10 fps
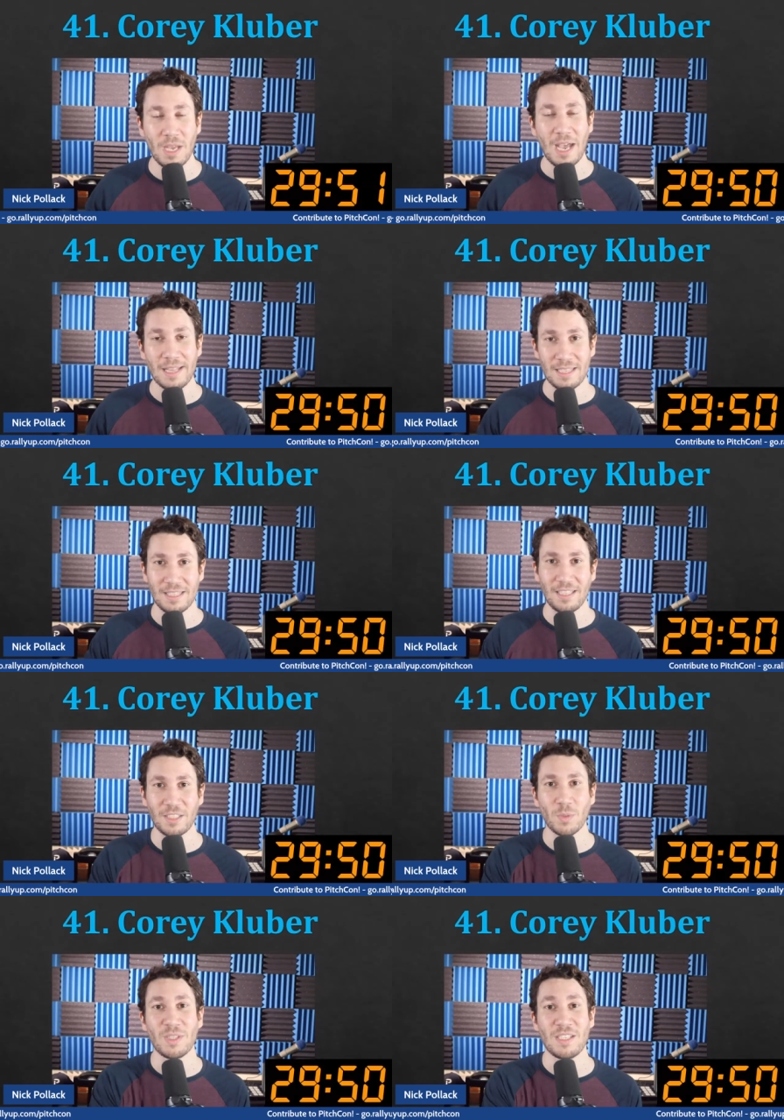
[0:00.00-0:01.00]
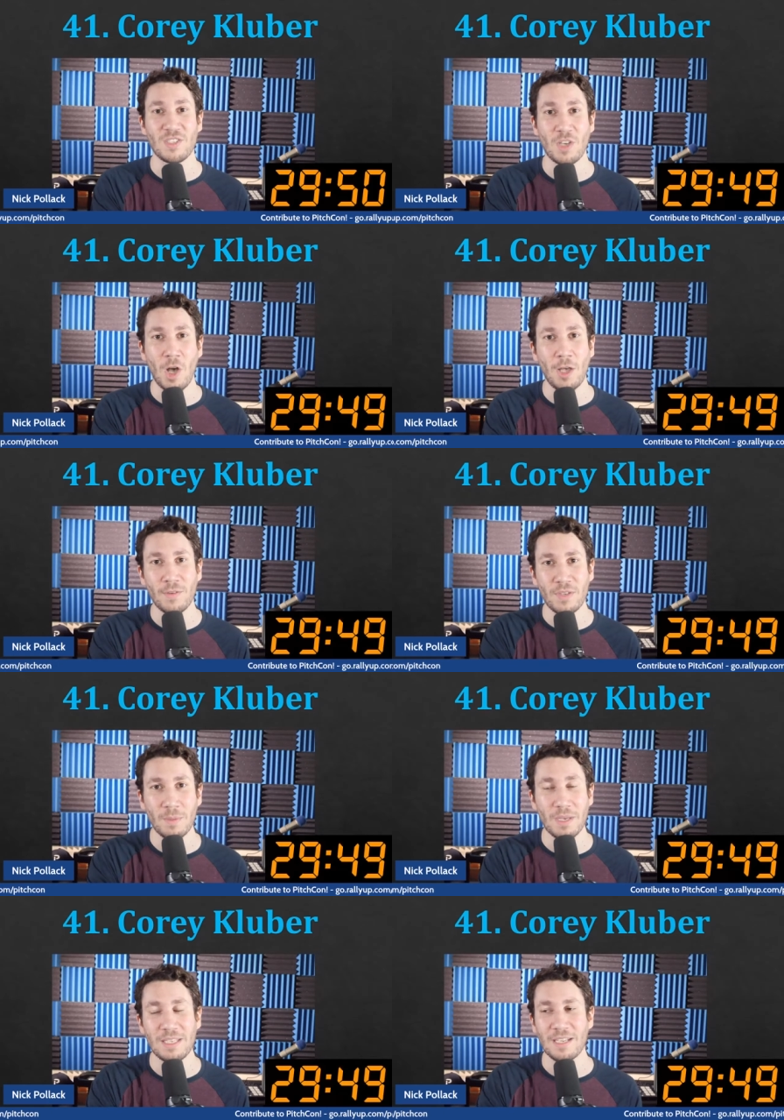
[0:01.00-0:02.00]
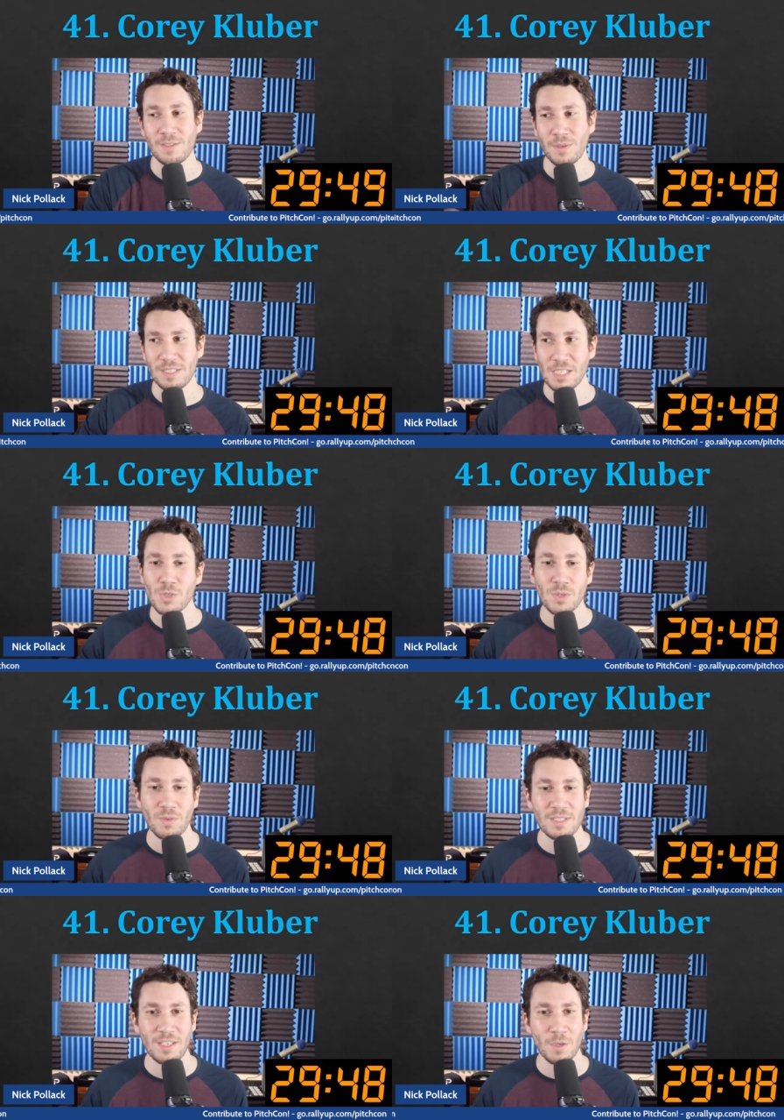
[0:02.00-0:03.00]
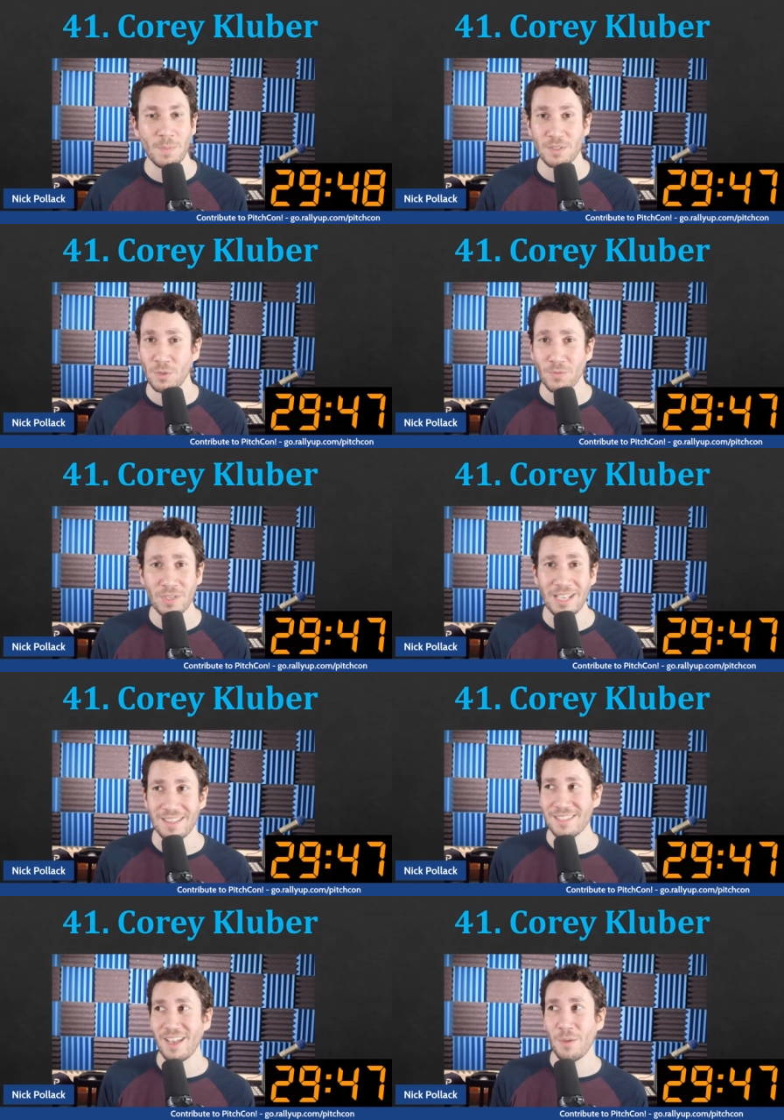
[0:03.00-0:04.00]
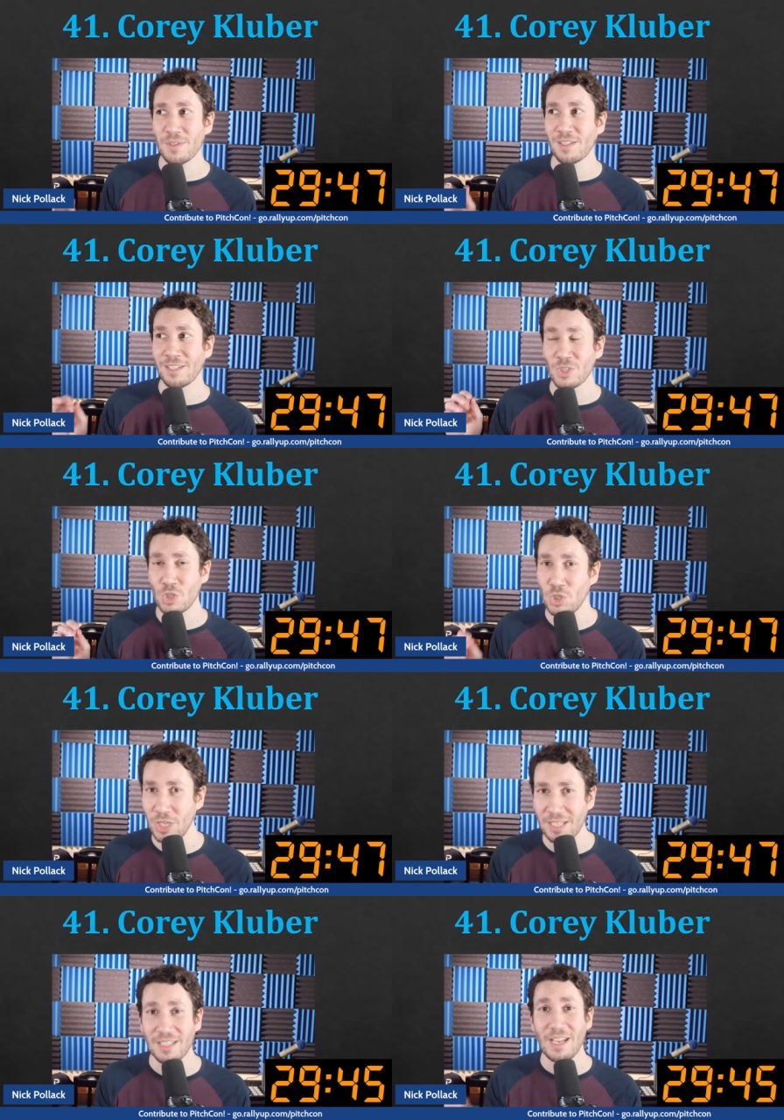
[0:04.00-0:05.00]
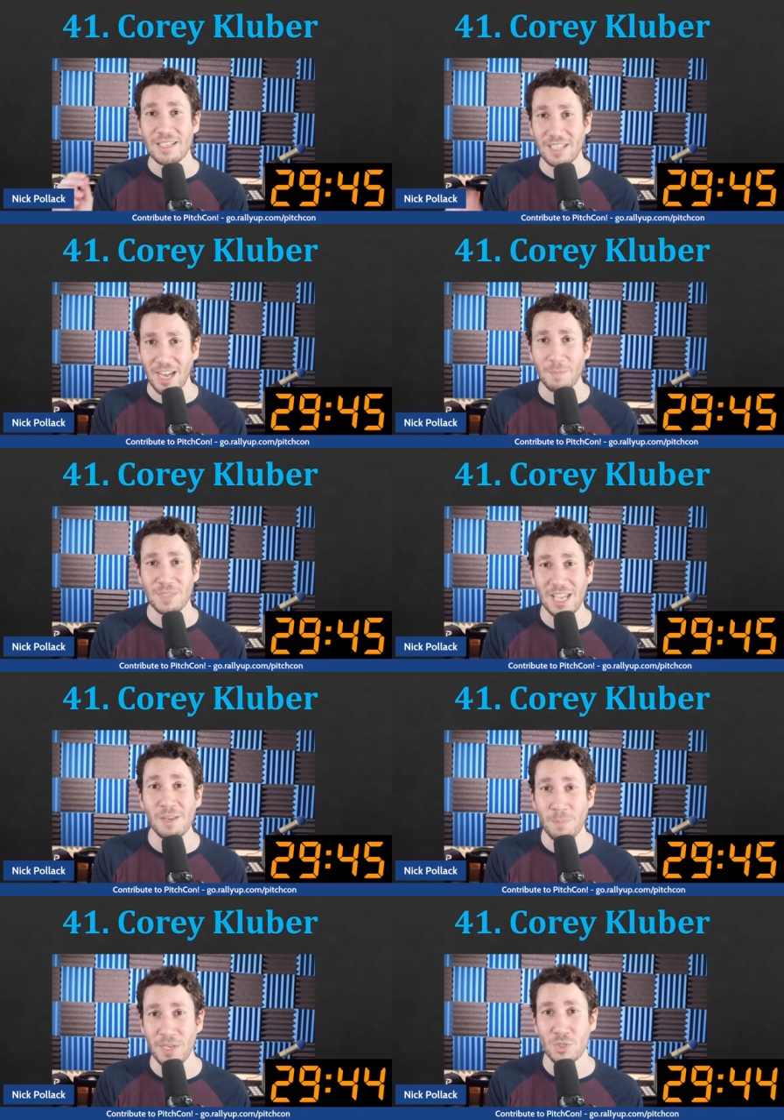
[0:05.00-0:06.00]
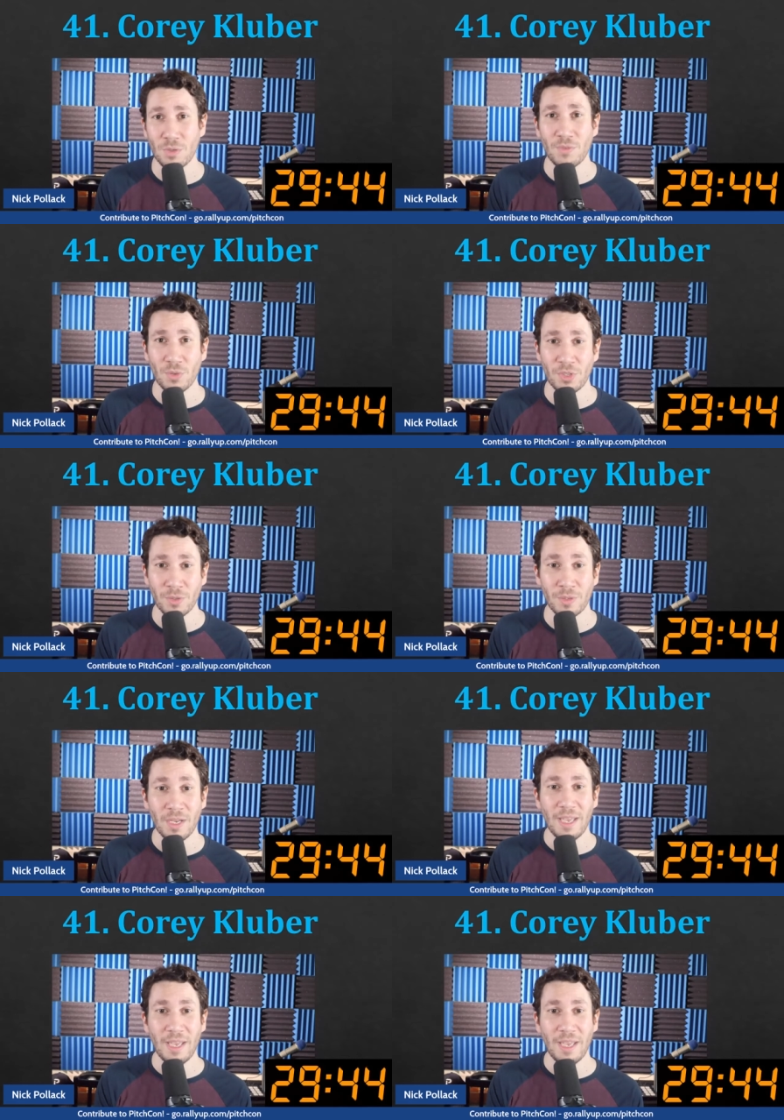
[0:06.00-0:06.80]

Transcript: I think they liked what they saw of him. Yes, there is an injury risk here, but don't forget this guy was a legit top 10 pitcher for you.